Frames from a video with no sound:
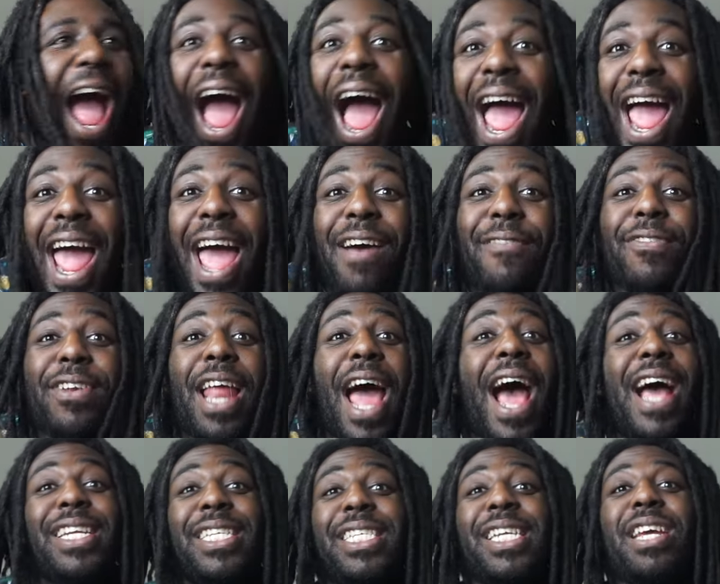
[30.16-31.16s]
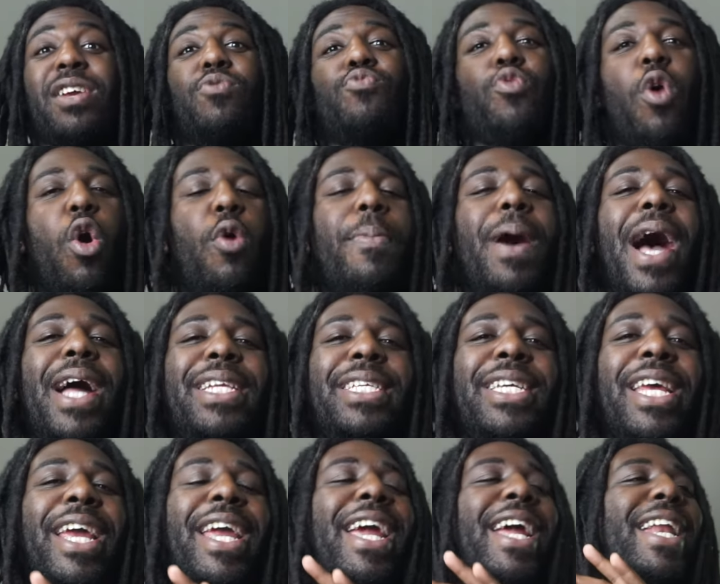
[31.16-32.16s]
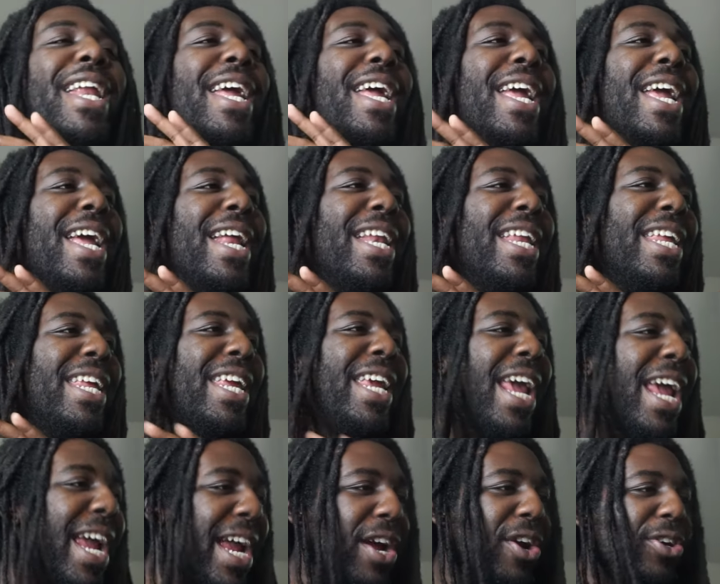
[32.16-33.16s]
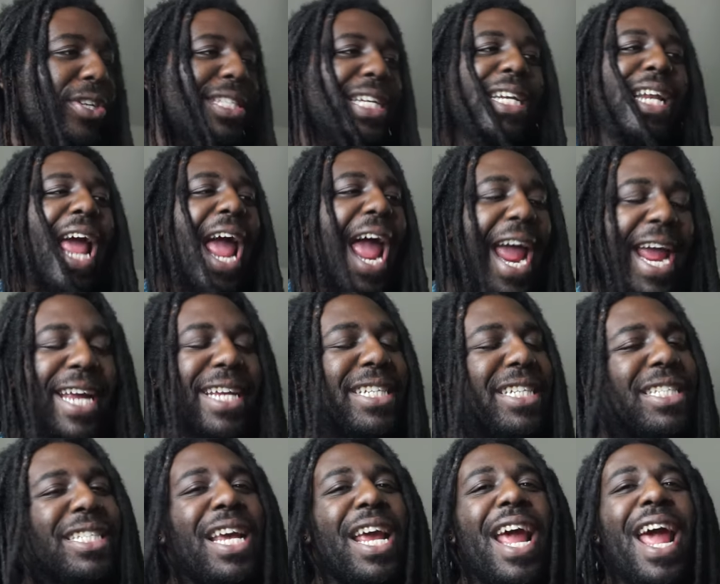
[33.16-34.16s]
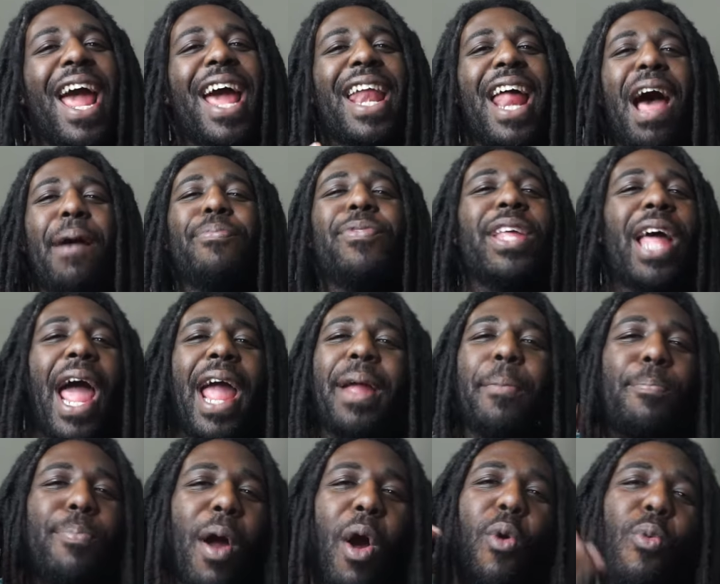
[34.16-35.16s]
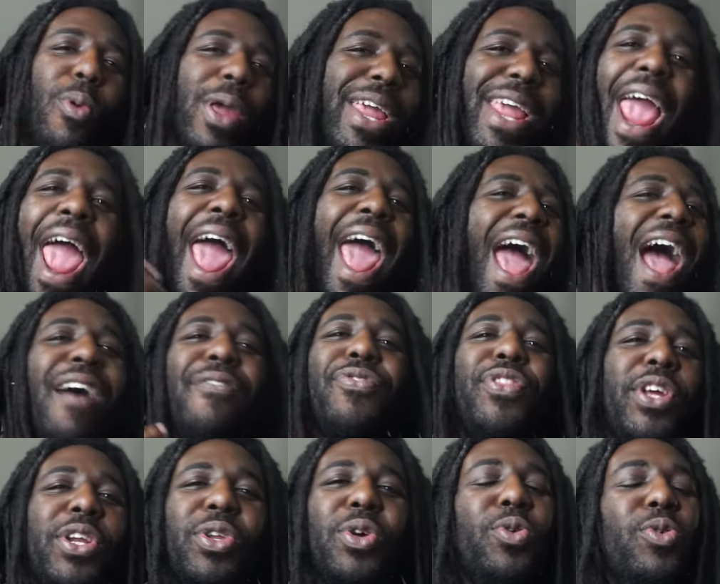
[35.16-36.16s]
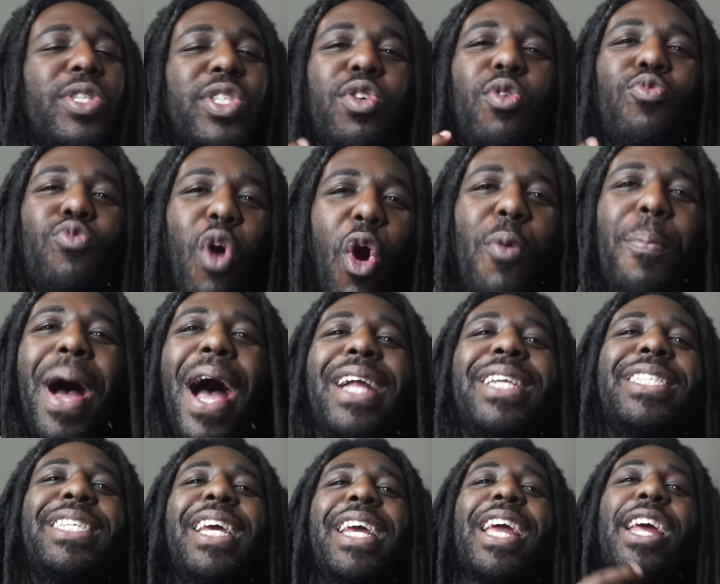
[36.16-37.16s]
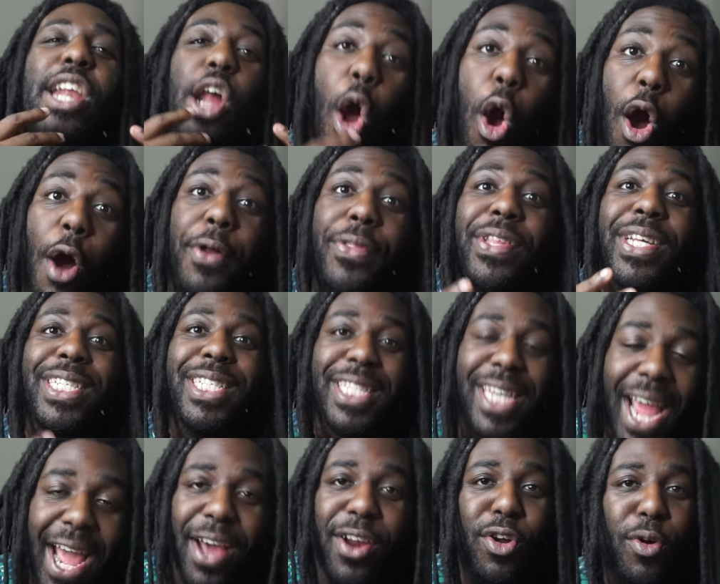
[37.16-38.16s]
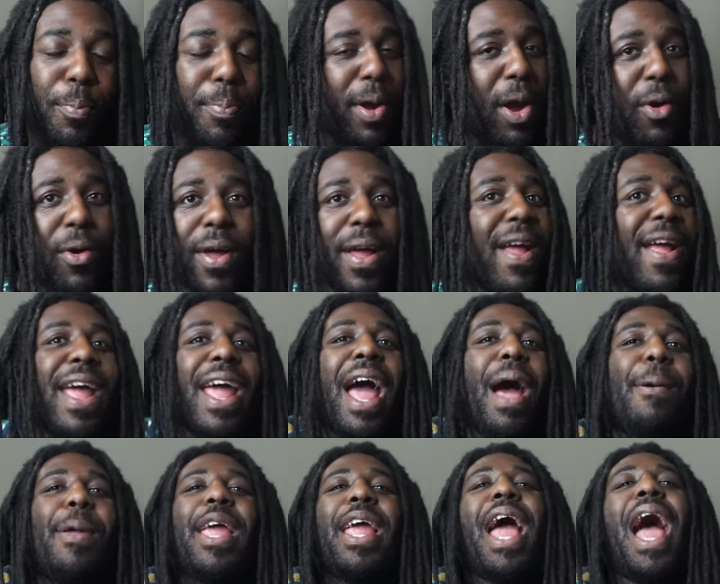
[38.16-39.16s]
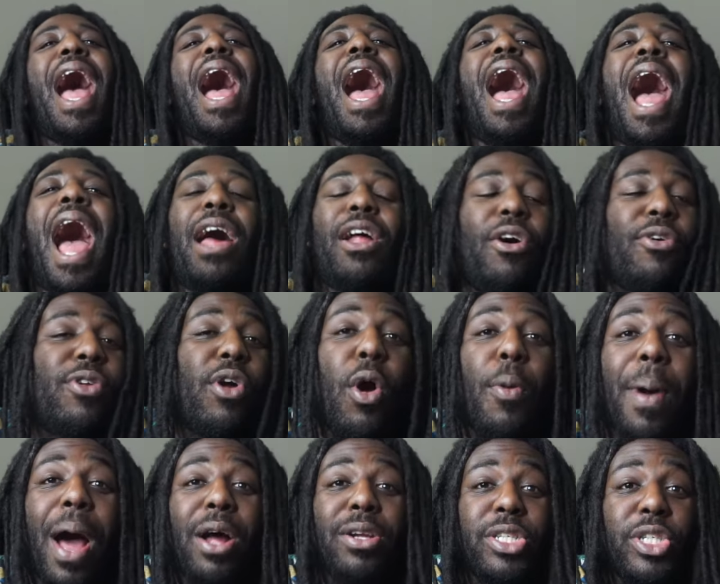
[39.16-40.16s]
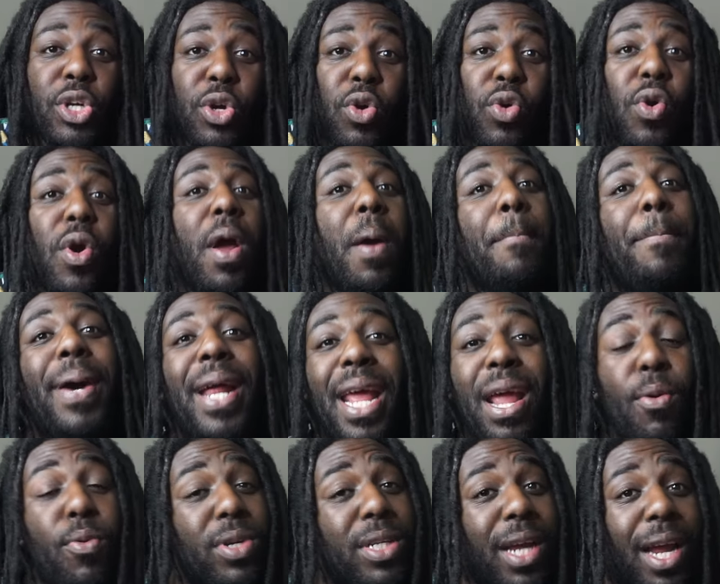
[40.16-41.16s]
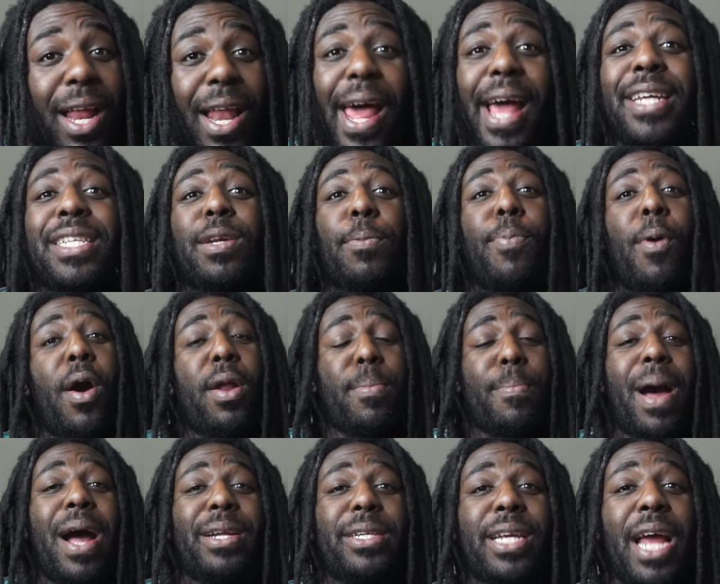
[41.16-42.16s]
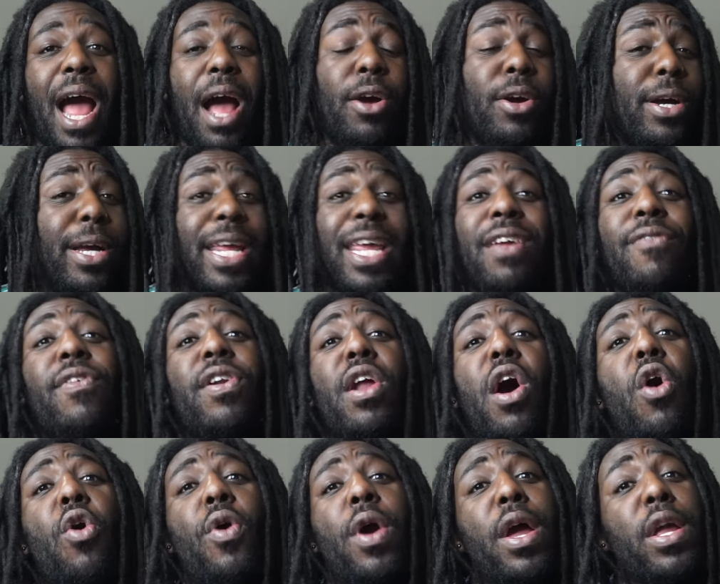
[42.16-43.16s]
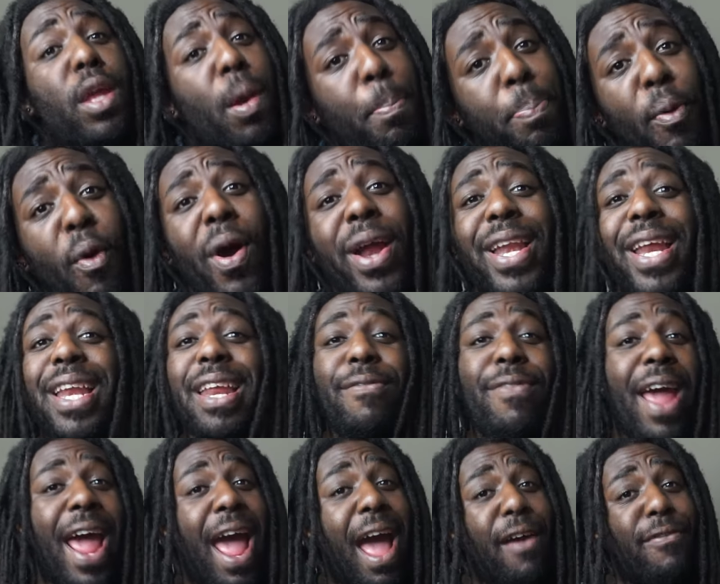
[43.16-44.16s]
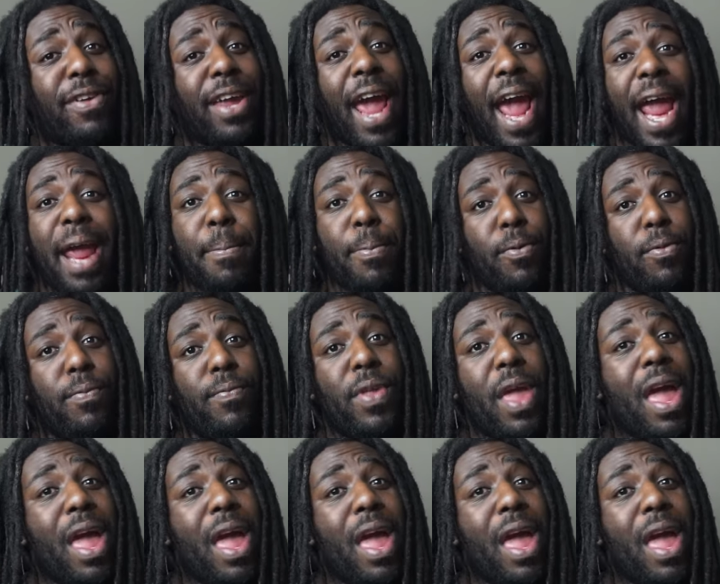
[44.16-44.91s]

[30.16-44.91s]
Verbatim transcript: I have not seen Robot Chicken in years and ages. And I'm like, bro, we have to do some Robot Chicken on the channel, bro. I mean, I, I don't know about you, but it was a classic part of my childhood. Even though your boy didn't even have cable.